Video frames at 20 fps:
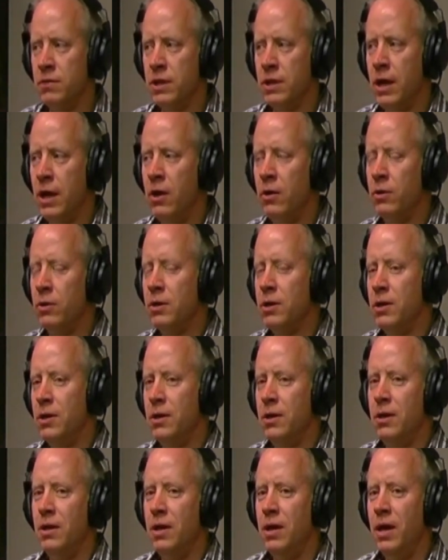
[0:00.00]
out,
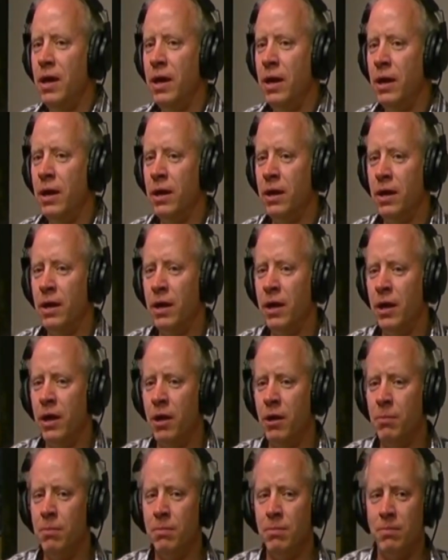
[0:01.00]
and
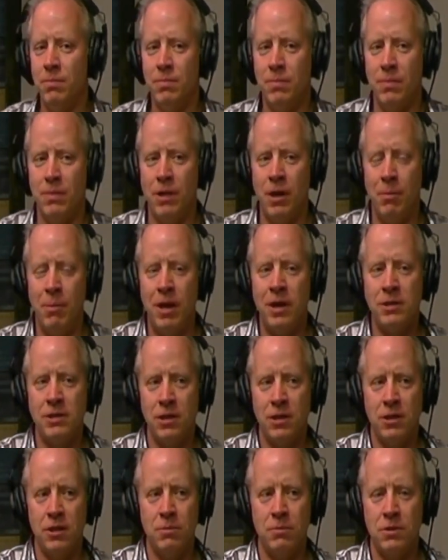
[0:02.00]
I'm
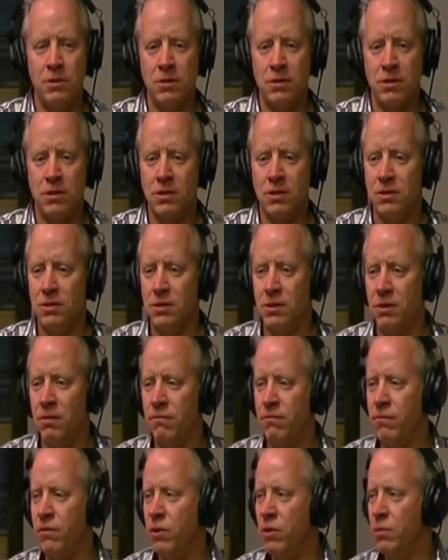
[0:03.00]
asking them to
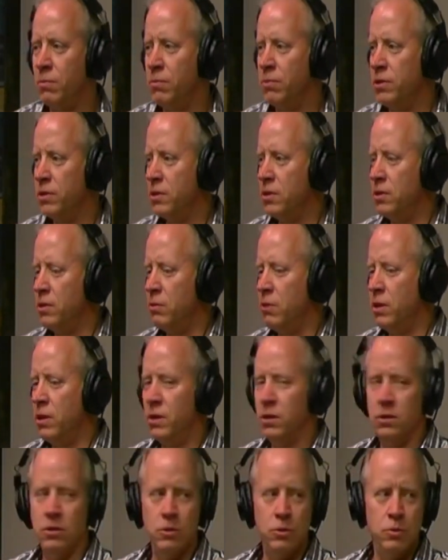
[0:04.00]
affirm that they're ready to
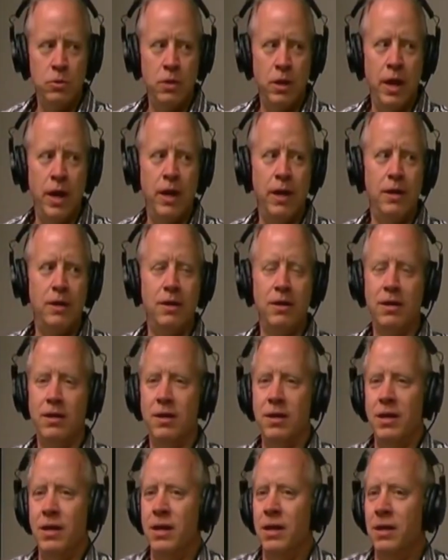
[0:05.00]
do that.
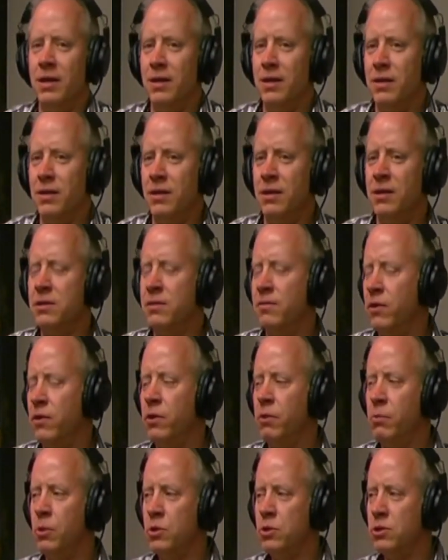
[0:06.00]
And it's a very
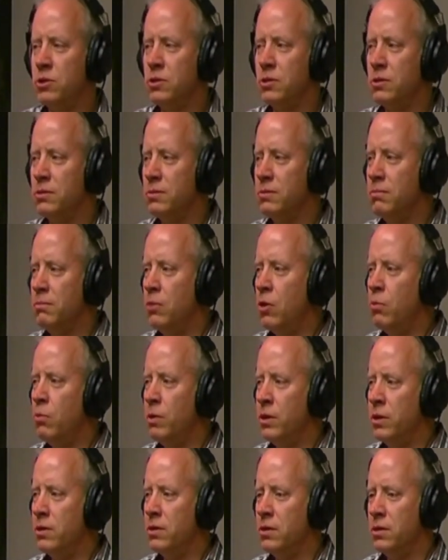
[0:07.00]
emotional
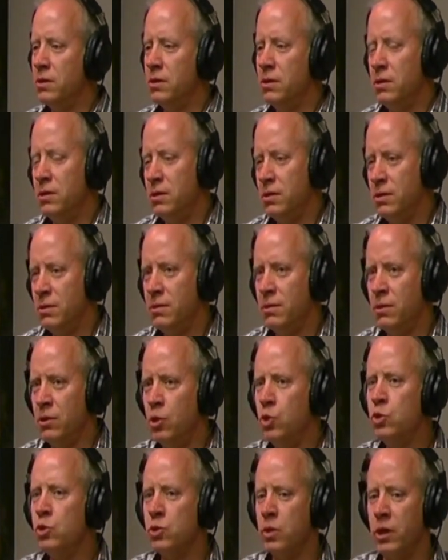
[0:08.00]
moment.
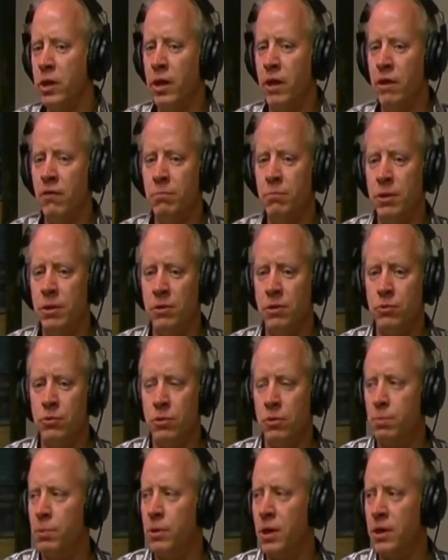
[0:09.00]
Usually, I've been through
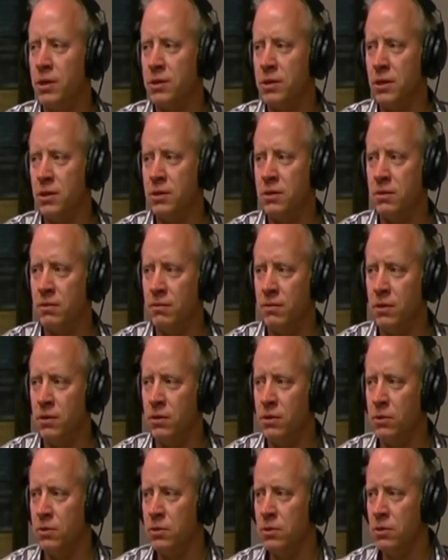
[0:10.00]
the process of
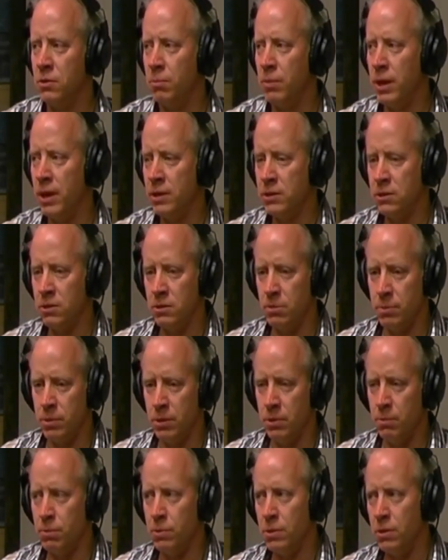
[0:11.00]
introducing pastor to
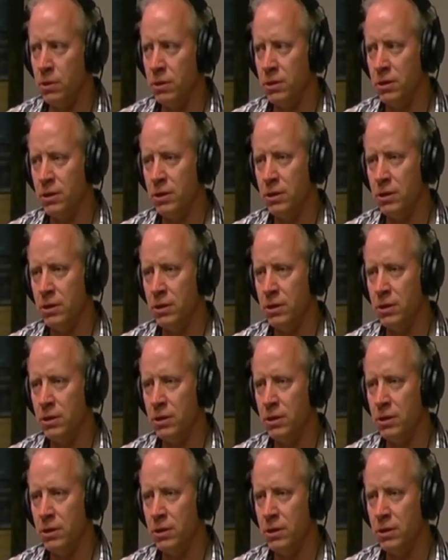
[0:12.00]
people and